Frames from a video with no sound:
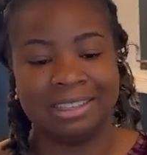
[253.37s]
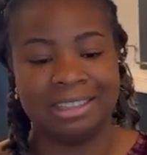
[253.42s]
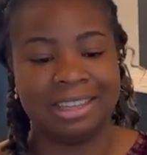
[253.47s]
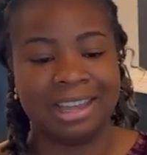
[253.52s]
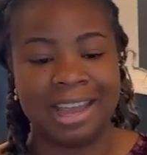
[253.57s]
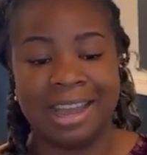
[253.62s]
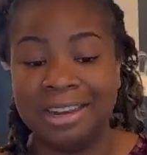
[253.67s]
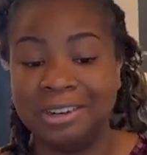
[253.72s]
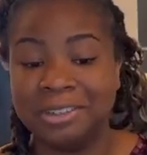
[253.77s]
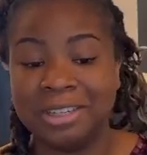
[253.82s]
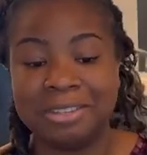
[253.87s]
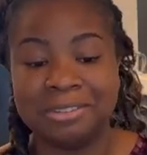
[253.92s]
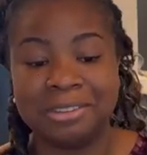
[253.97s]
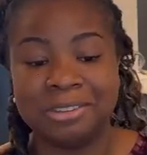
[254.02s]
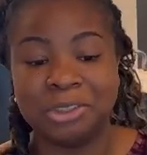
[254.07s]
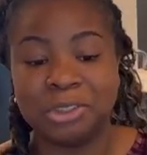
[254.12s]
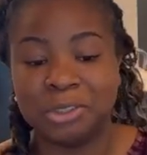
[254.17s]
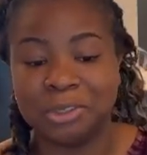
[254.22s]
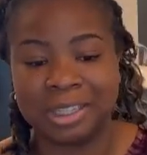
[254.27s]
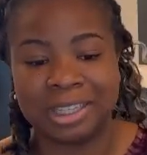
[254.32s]
I don't
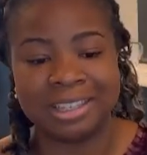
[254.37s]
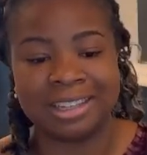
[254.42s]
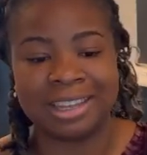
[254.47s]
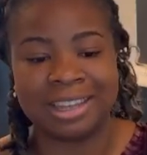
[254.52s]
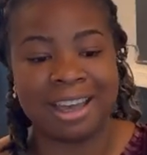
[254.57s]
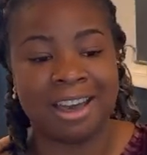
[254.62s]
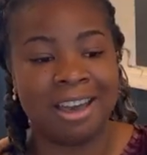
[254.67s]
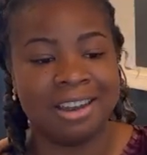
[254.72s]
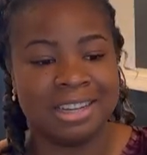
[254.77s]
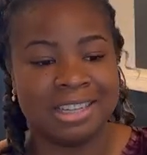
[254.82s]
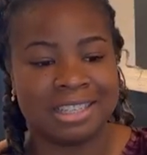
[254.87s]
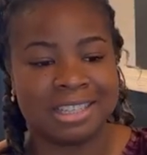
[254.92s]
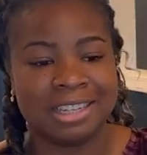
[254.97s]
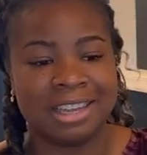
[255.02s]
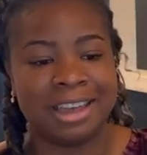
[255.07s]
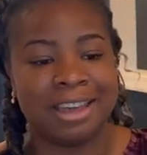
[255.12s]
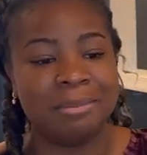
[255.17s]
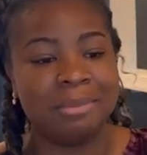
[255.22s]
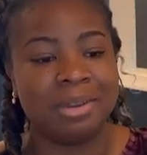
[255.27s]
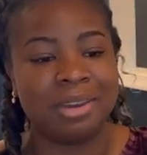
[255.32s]
even drink, like honestly,
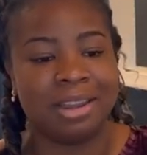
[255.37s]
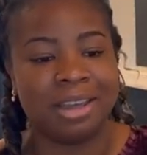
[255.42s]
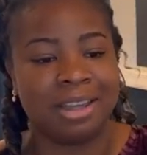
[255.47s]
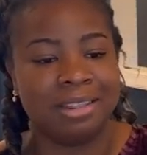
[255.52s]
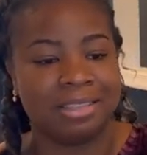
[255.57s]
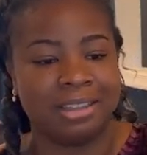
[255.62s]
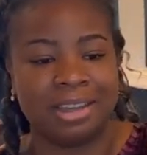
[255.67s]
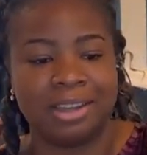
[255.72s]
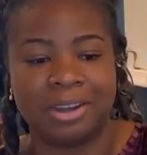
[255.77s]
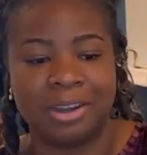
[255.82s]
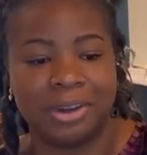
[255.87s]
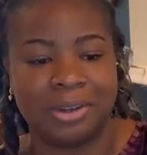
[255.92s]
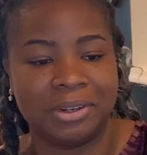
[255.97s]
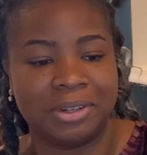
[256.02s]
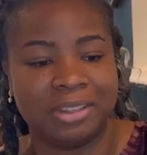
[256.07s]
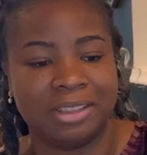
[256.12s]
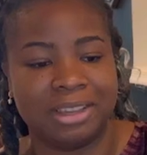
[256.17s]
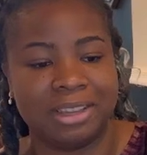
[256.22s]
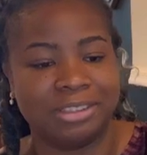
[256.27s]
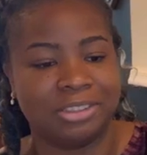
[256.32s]
I'm not that girl
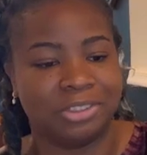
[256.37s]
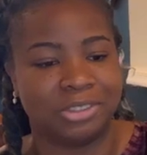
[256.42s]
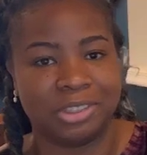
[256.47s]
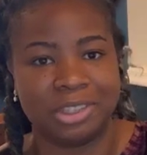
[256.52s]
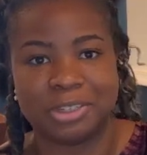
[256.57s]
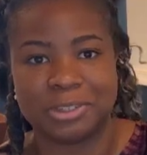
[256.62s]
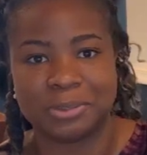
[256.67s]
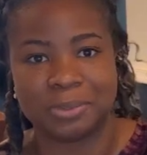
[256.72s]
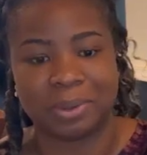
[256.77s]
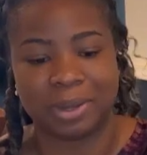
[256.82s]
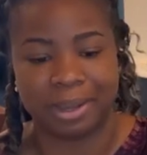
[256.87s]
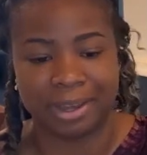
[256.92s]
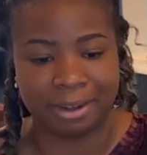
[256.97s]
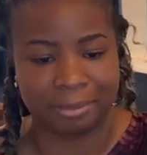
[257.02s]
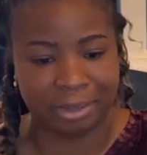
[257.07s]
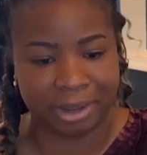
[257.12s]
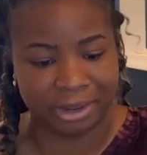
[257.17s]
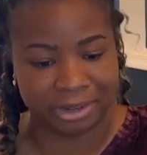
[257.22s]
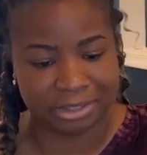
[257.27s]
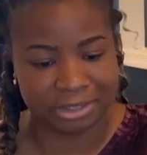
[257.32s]
that drinks wine
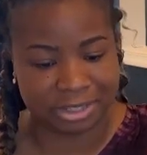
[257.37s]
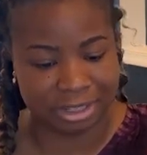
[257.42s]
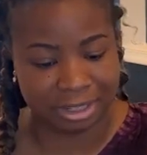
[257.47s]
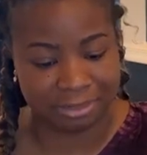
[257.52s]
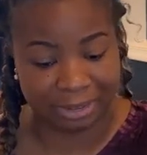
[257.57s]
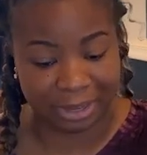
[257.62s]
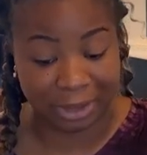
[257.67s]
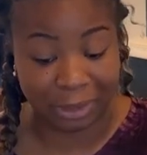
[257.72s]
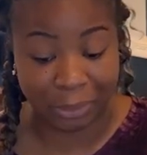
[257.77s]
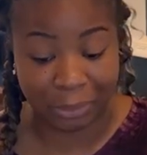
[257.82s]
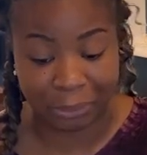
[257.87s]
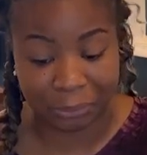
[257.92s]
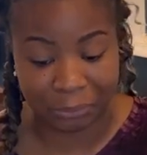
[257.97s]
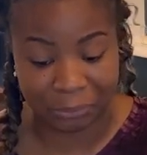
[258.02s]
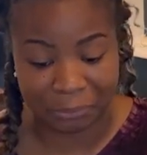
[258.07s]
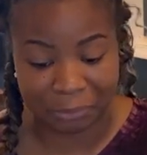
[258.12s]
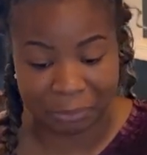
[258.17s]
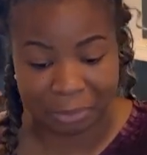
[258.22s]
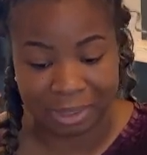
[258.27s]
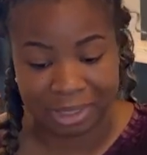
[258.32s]
by herself at
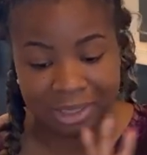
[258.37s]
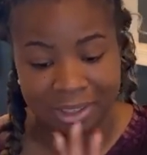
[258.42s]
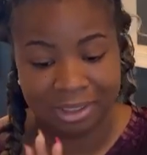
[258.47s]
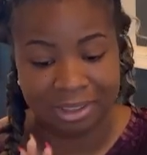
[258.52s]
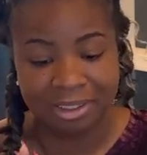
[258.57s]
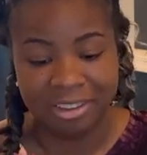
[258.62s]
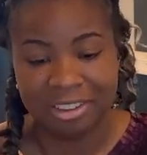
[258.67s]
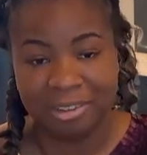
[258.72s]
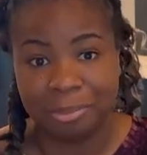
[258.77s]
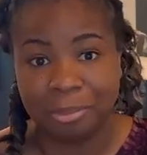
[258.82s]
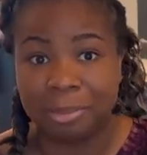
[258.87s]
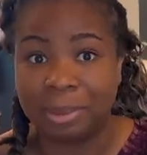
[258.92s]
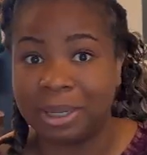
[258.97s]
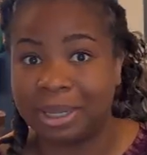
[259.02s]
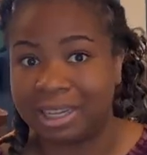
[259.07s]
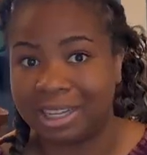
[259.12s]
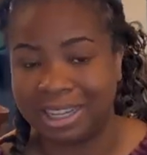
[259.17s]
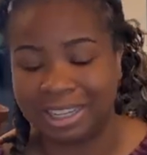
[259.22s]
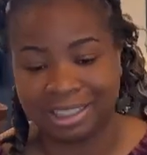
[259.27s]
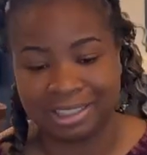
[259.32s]
home,
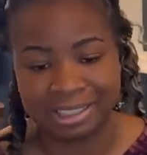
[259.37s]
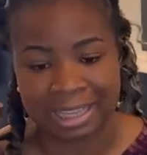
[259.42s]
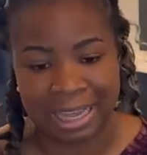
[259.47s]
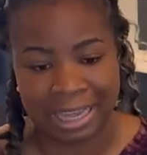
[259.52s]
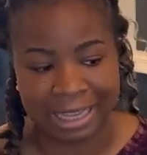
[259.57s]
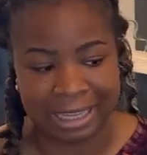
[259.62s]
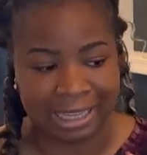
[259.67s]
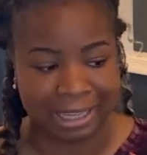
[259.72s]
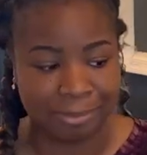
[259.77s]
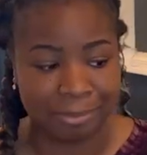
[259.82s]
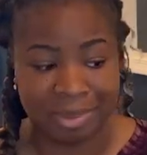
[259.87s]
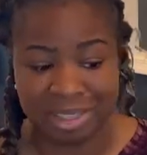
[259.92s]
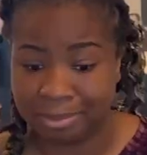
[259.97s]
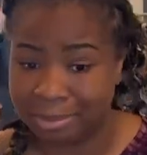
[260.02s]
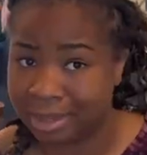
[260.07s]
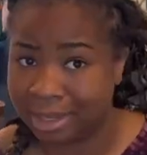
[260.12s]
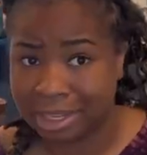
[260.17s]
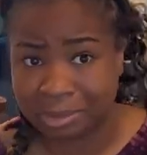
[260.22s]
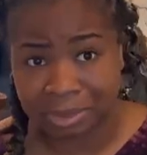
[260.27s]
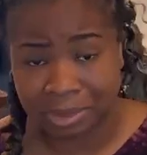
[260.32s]
but like
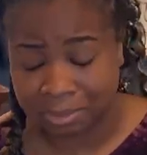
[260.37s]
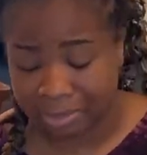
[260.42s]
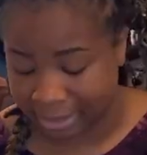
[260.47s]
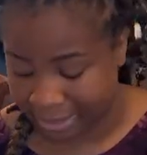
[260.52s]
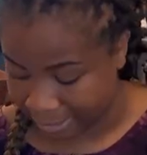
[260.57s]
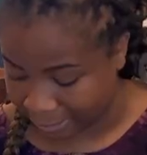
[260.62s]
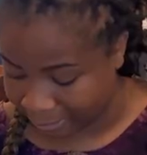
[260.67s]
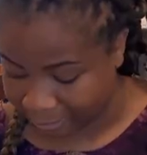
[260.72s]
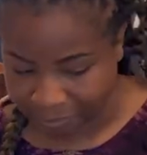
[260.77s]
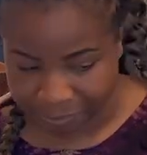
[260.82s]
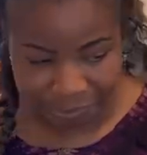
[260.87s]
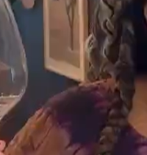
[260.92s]
maybe I will be now.